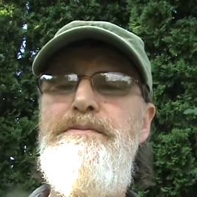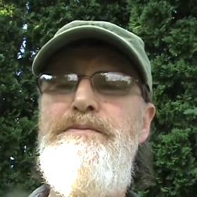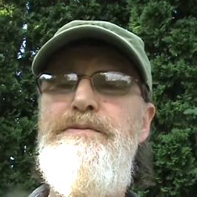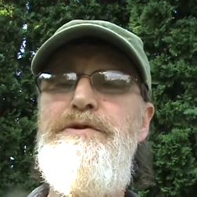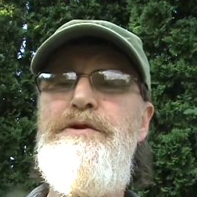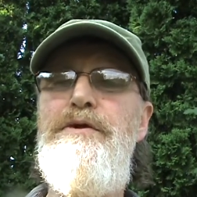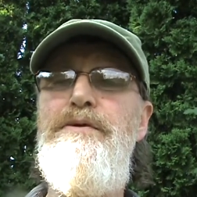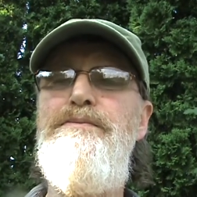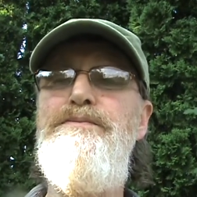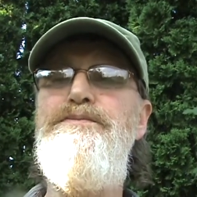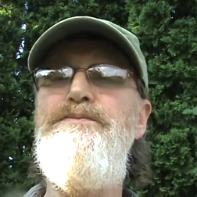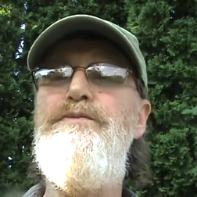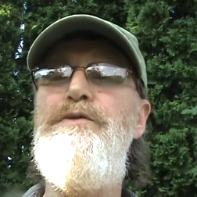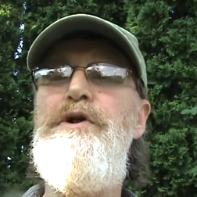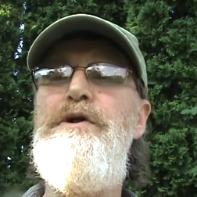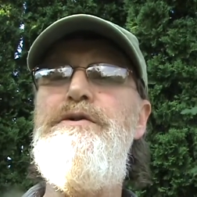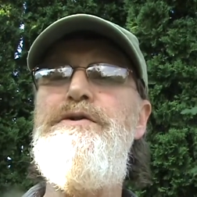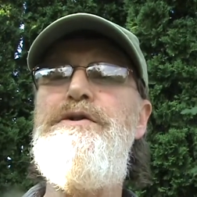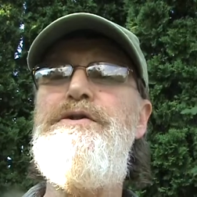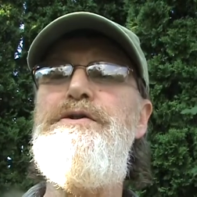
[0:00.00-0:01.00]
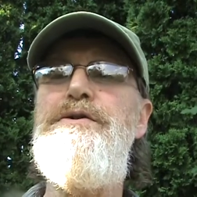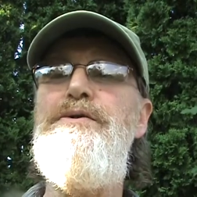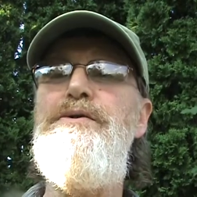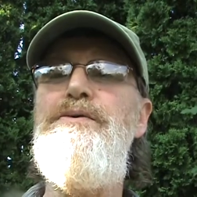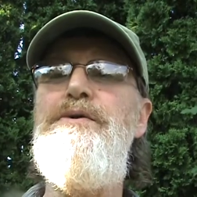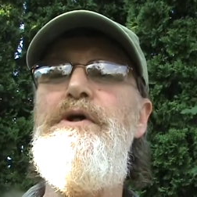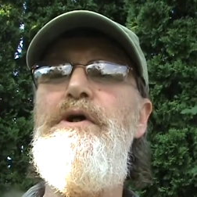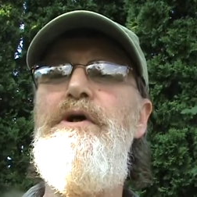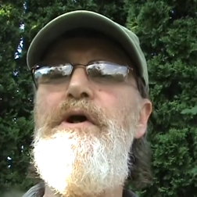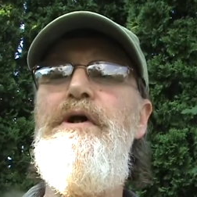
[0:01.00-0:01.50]
So here's a
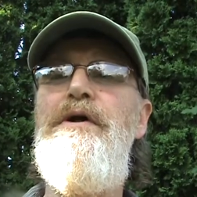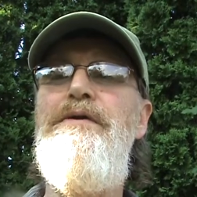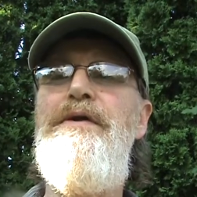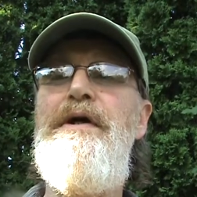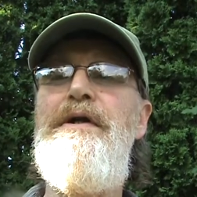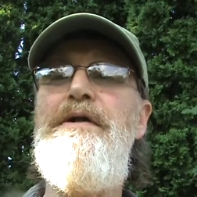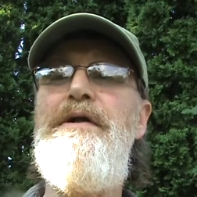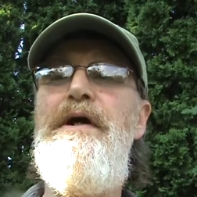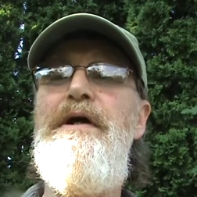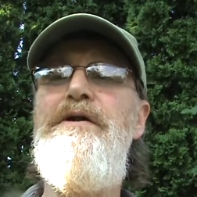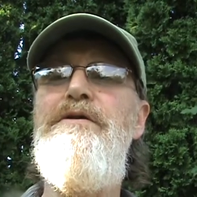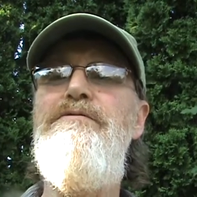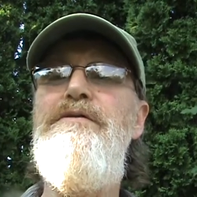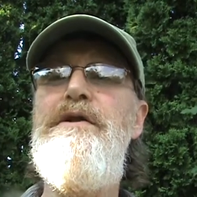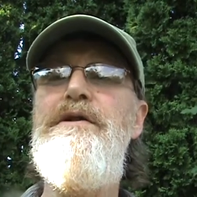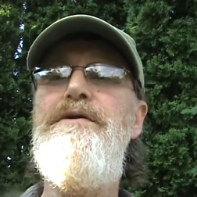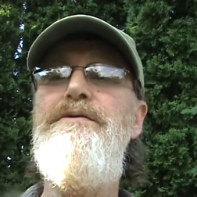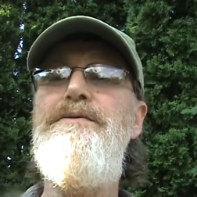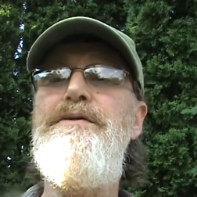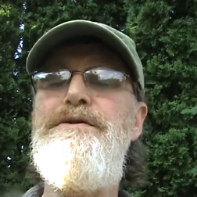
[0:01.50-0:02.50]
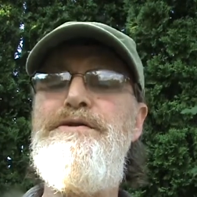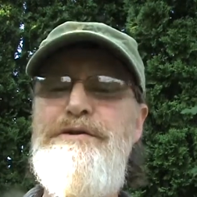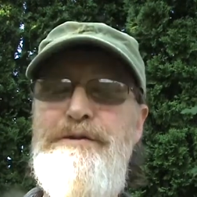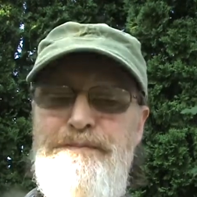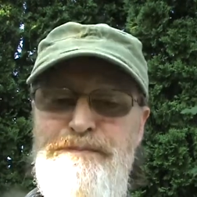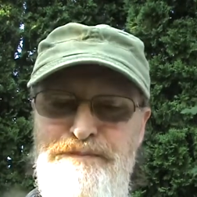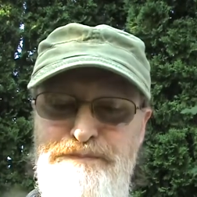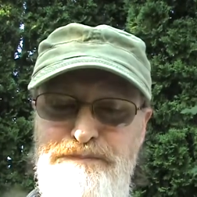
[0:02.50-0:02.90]
story on that kind of ignorance.